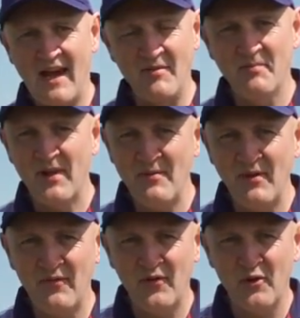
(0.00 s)
Having played
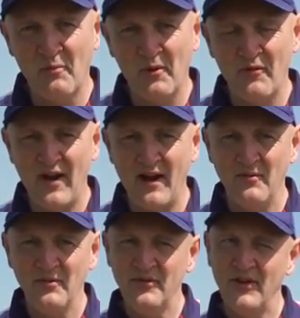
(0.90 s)
with it for a couple of
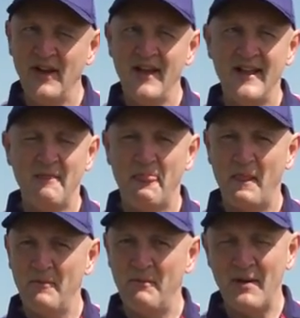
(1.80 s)
rounds,
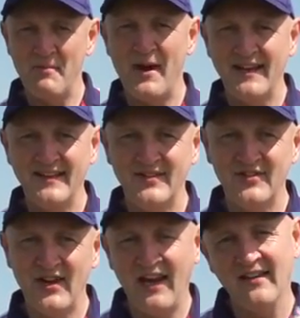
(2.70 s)
my mind has
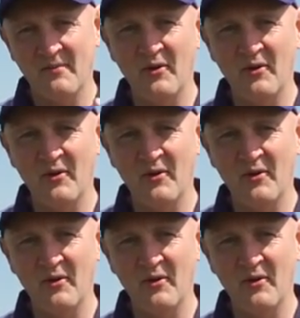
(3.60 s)
changed.